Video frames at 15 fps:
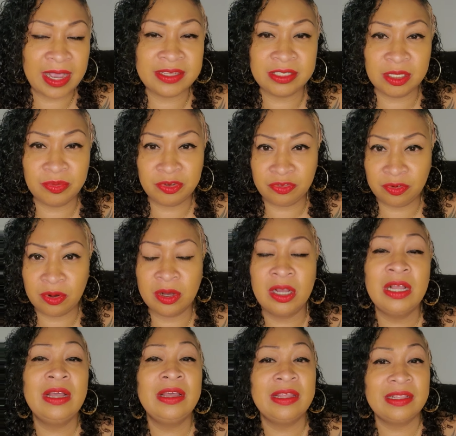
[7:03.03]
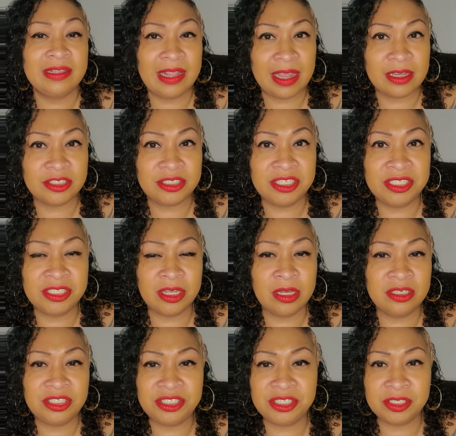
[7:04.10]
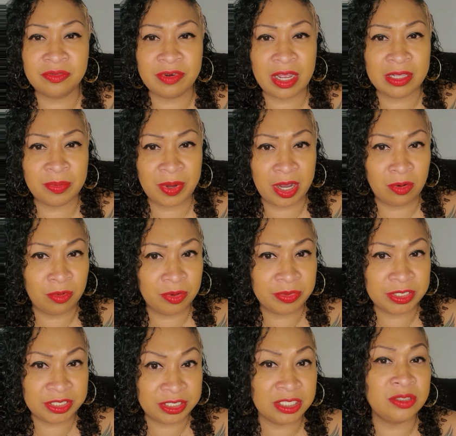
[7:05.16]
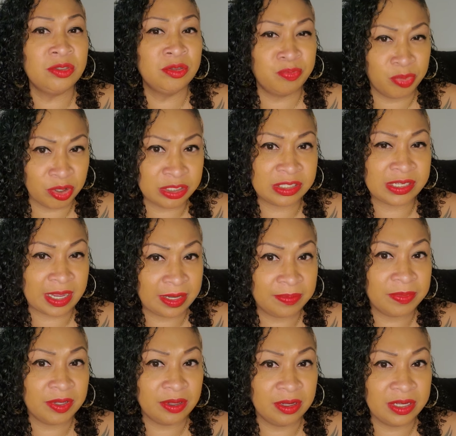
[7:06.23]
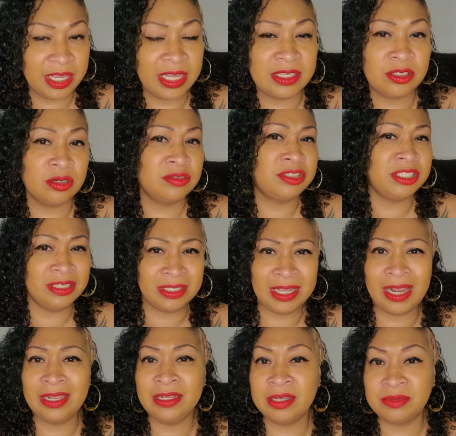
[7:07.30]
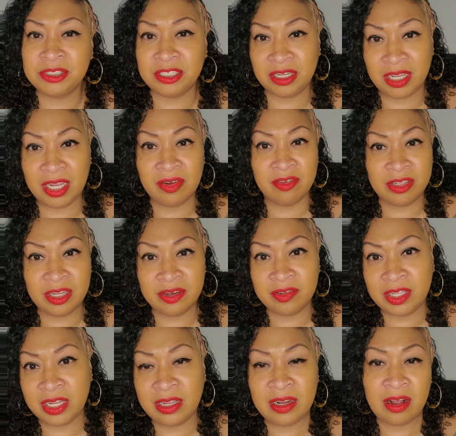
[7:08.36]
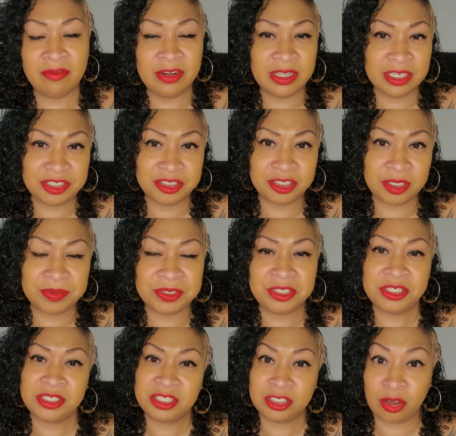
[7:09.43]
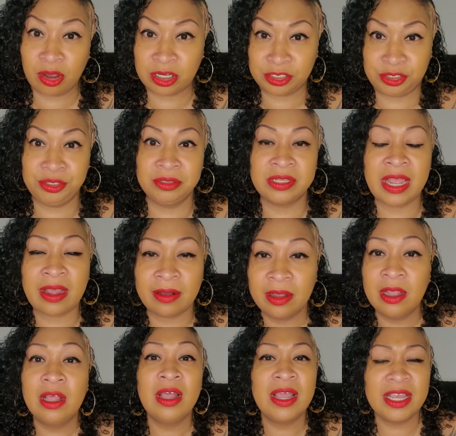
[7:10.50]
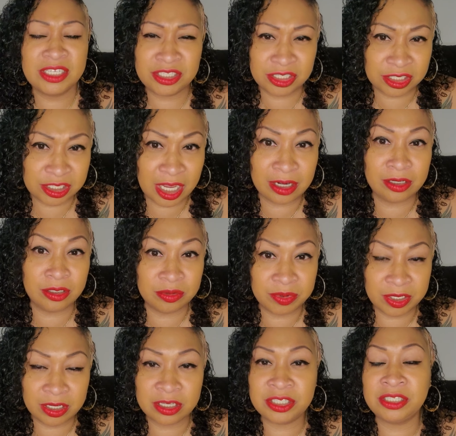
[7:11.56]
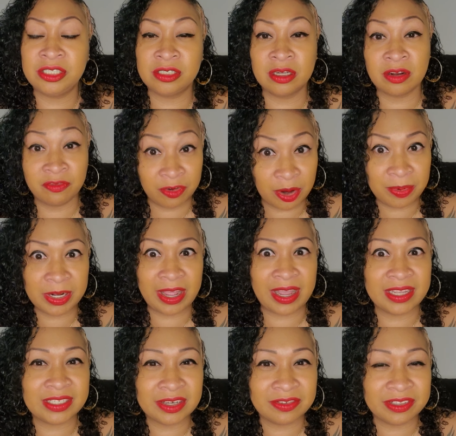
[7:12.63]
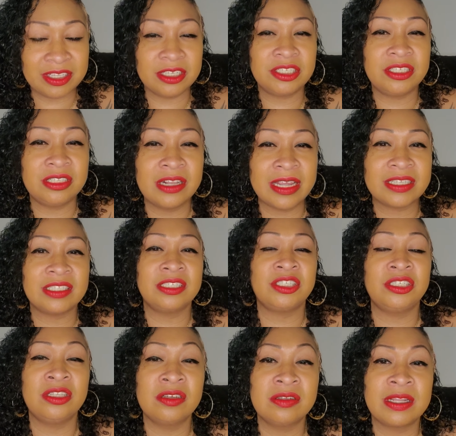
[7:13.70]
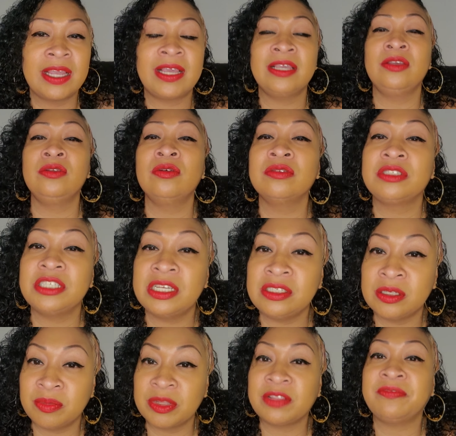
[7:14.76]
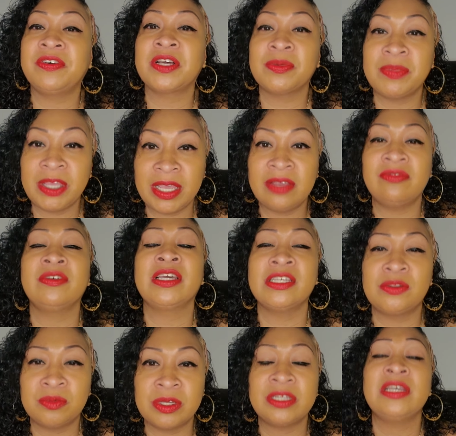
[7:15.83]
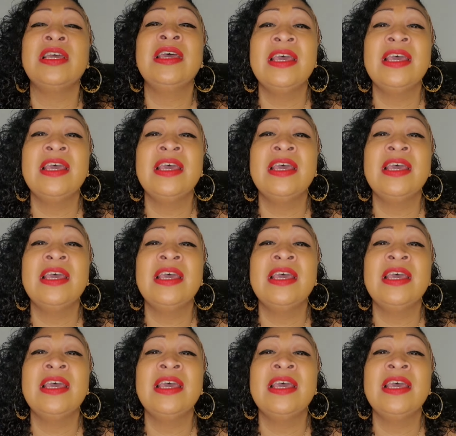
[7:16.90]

I said before. Now she's a she's a roundabout woman. She's the boss type. Okay, so she's telling up shit here and there and there in her relationships, and she's talking to you now, and she's telling you because she's gonna verbalize everything she likes and she don't like, and you don't change your motherfucking behavior. Guess what?